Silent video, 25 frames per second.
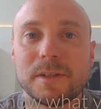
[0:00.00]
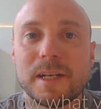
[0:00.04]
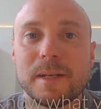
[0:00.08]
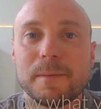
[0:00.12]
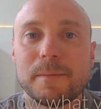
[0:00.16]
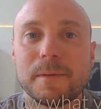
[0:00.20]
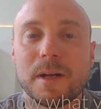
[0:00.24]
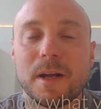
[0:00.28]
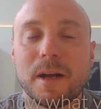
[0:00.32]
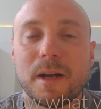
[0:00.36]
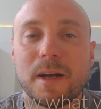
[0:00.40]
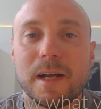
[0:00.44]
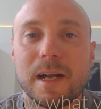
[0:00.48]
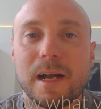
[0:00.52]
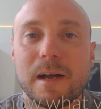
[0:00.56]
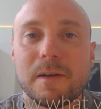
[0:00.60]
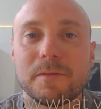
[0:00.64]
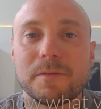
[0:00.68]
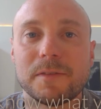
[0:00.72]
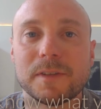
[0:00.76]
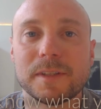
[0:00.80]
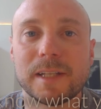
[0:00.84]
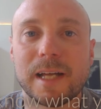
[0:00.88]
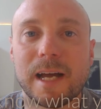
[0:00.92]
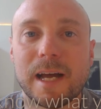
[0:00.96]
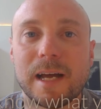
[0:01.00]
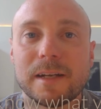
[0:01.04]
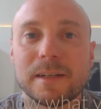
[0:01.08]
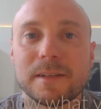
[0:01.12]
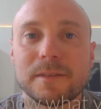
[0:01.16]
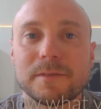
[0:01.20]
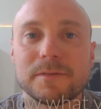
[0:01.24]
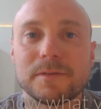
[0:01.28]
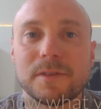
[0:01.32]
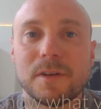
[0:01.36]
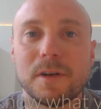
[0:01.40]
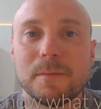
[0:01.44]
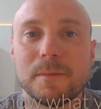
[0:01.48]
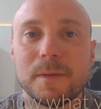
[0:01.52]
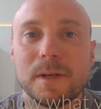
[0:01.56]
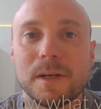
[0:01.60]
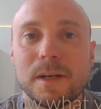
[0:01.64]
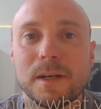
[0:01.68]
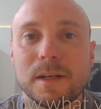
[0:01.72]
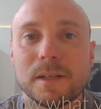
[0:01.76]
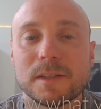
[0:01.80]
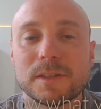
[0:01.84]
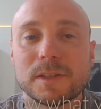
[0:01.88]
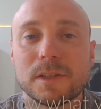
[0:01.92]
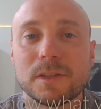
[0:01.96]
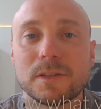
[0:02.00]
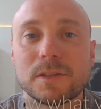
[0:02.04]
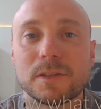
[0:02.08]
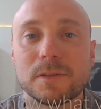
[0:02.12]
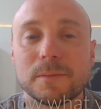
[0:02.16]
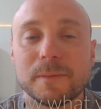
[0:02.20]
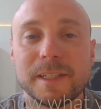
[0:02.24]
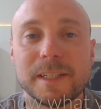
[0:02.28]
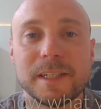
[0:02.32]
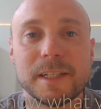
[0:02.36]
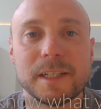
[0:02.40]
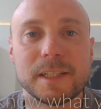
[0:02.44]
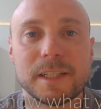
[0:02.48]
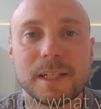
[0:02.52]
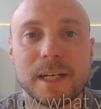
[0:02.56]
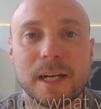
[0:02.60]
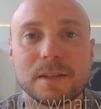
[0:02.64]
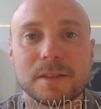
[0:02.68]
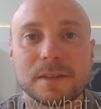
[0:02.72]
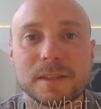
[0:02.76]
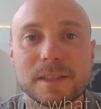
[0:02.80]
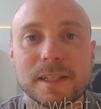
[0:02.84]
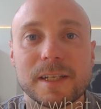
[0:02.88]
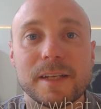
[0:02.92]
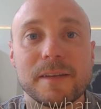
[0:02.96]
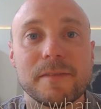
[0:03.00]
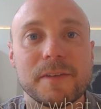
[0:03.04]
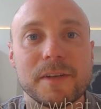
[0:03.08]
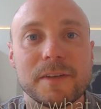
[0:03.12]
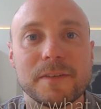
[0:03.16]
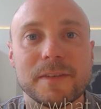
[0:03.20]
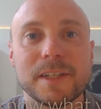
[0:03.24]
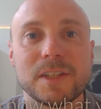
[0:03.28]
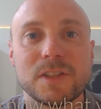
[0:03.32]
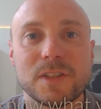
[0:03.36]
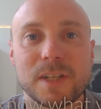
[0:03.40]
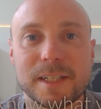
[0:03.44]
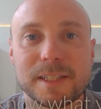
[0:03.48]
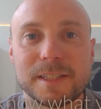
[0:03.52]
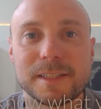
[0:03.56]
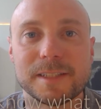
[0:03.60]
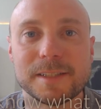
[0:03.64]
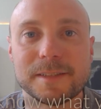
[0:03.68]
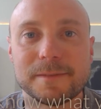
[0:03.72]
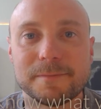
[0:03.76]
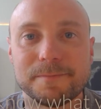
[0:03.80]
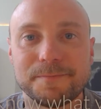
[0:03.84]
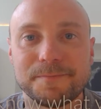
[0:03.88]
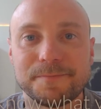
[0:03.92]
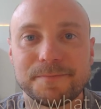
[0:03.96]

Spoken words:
keep an eye out for that from our social media channels if you're interested.